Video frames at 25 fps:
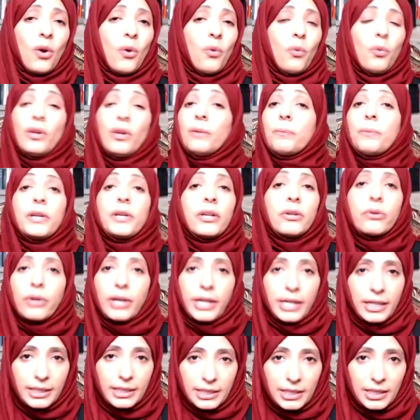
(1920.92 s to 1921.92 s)
will be
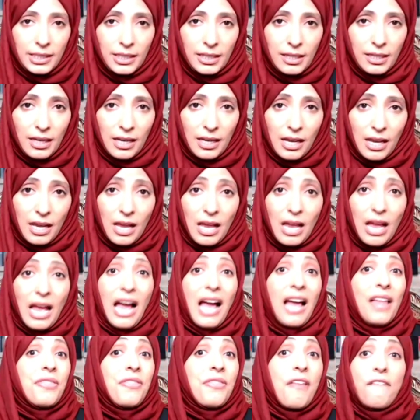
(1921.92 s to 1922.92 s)
great,
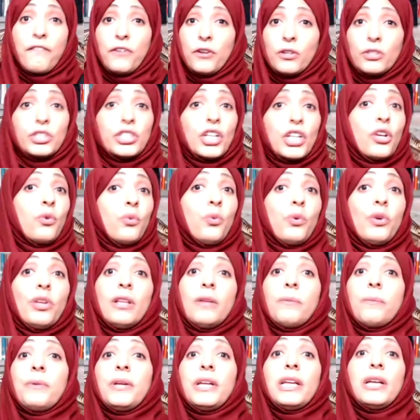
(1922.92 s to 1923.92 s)
and the future
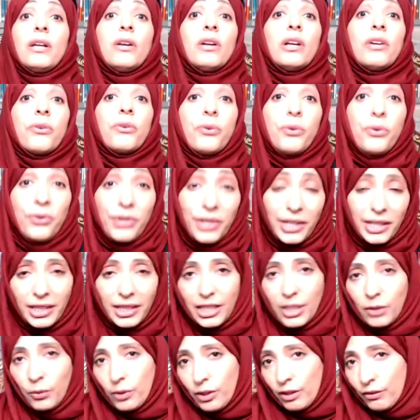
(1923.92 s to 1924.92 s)
will be
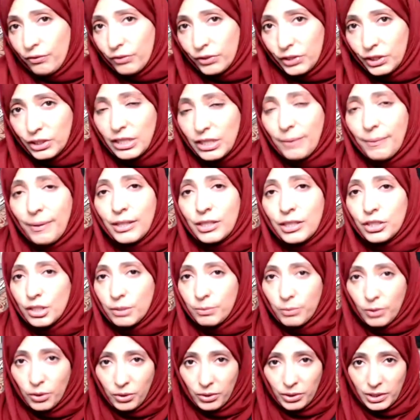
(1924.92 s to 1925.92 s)
really with freedom and
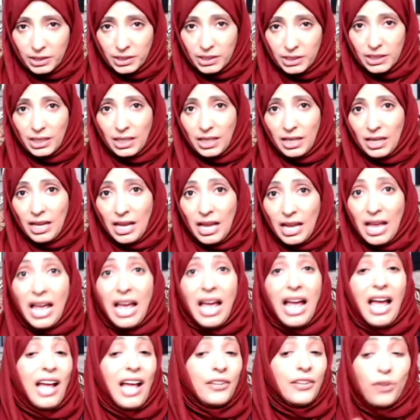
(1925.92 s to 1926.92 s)
democracy.
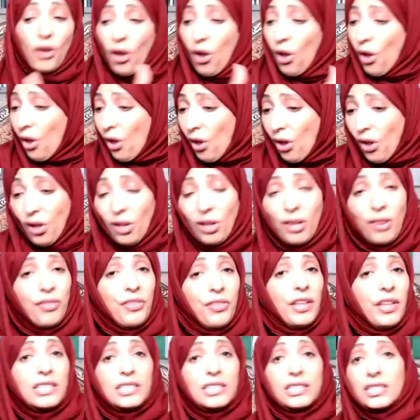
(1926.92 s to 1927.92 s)
And all
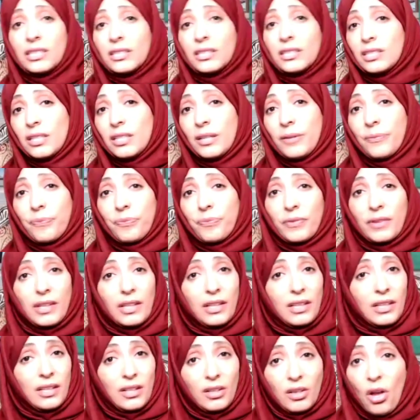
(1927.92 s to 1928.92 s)
this
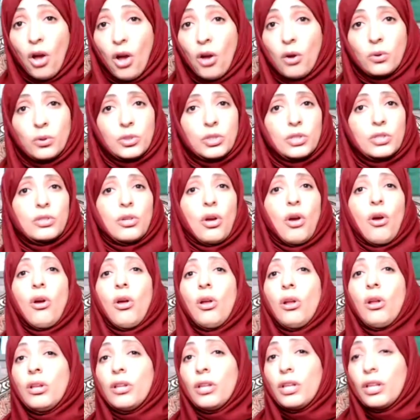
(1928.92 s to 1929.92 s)
cost,
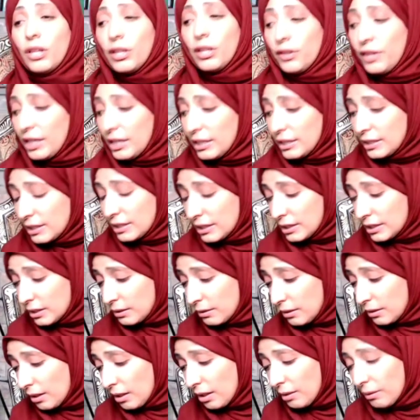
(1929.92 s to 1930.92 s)
all
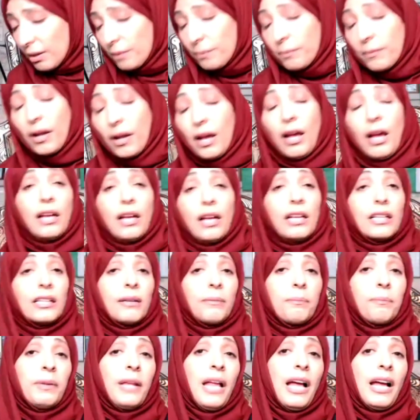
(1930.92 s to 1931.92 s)
this
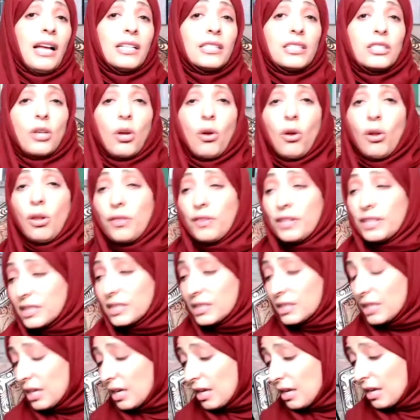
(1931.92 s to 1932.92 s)
blood, all
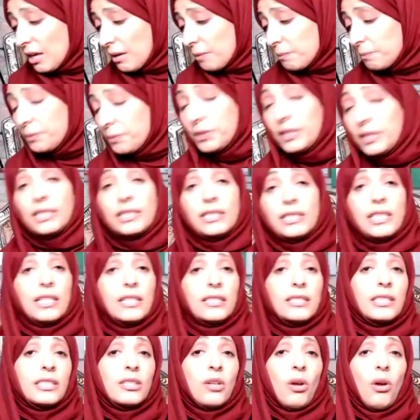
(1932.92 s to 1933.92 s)
these
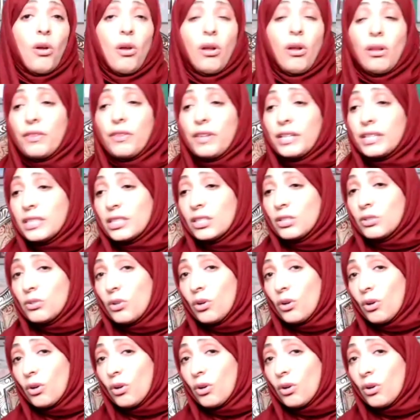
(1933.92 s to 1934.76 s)
prisons, all this